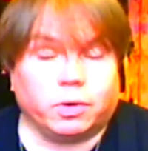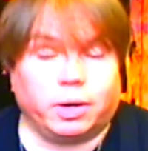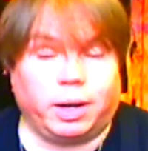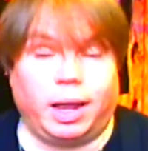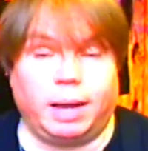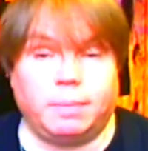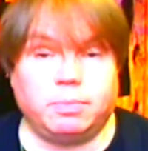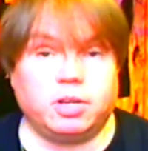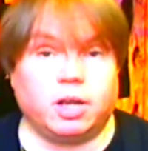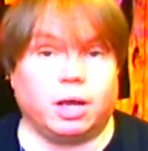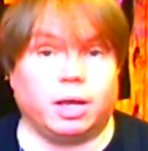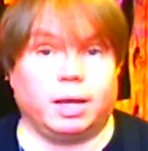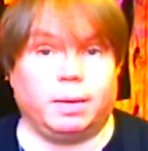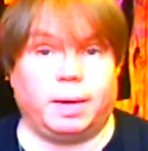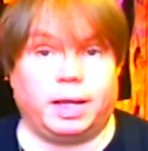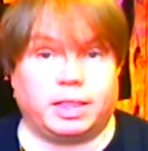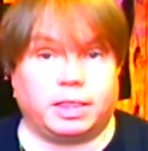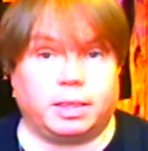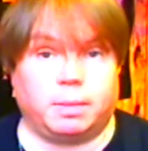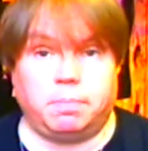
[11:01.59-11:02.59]
Now I'm talking
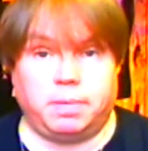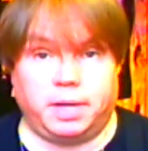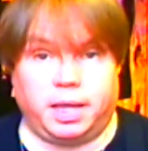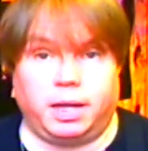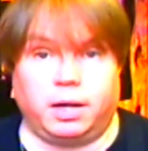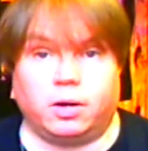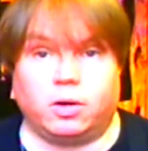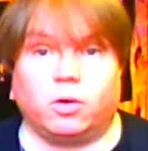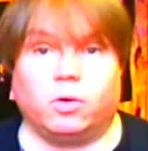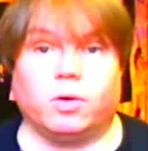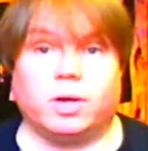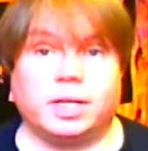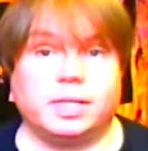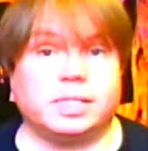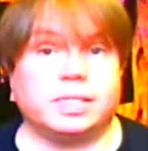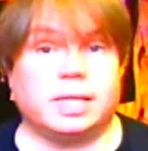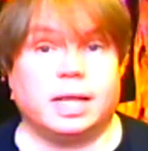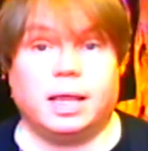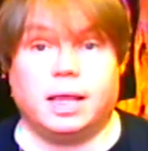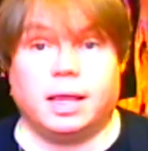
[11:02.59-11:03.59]
about the pinnacle
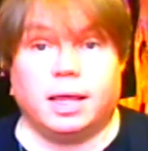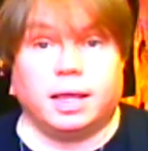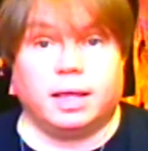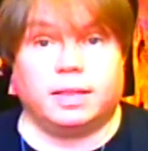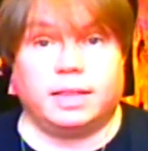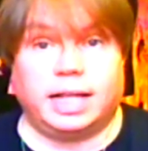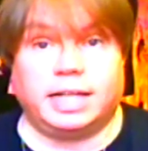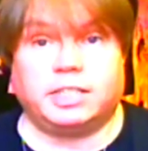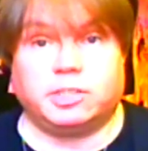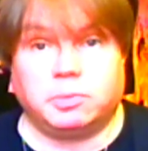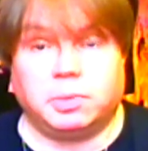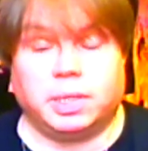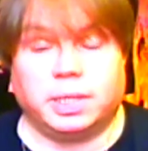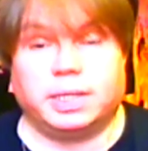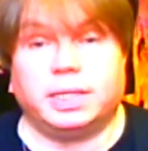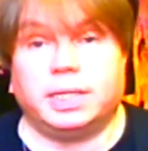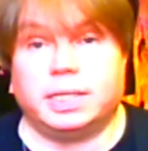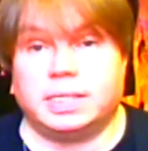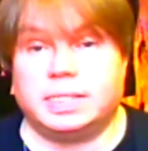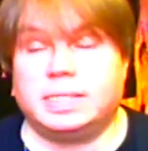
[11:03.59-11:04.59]
because that's
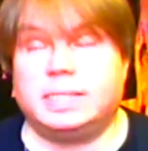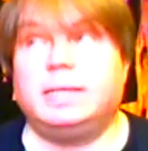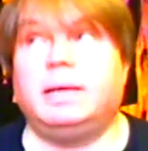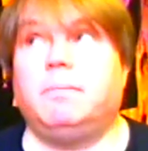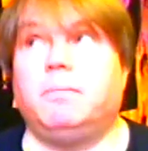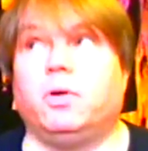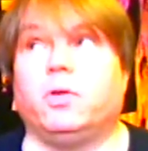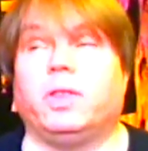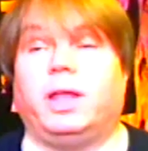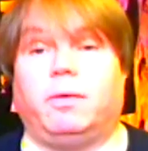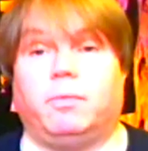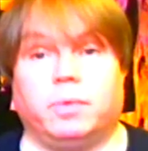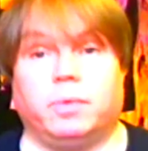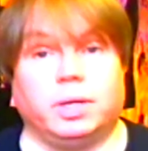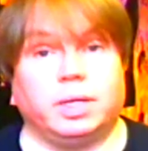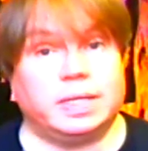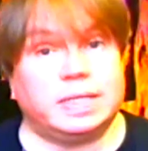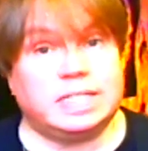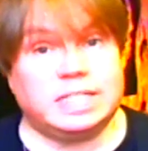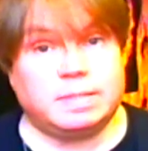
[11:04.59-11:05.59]
really the symbol that
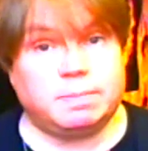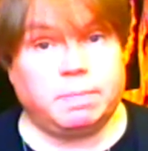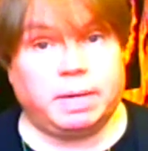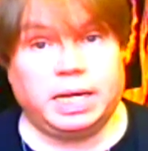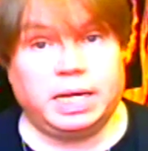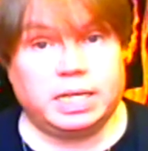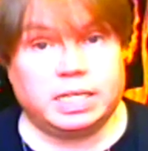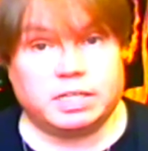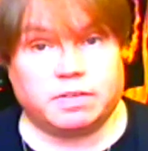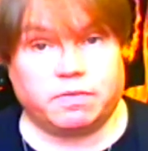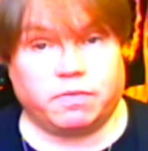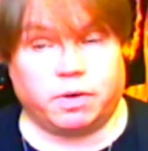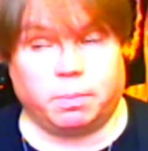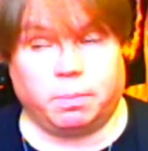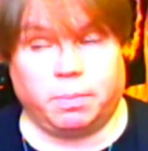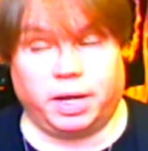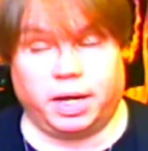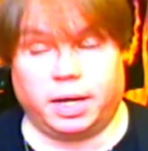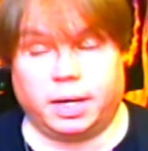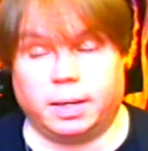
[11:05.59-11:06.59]
really speaks for
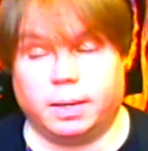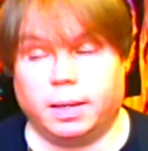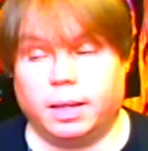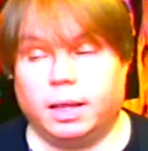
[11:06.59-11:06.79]
me.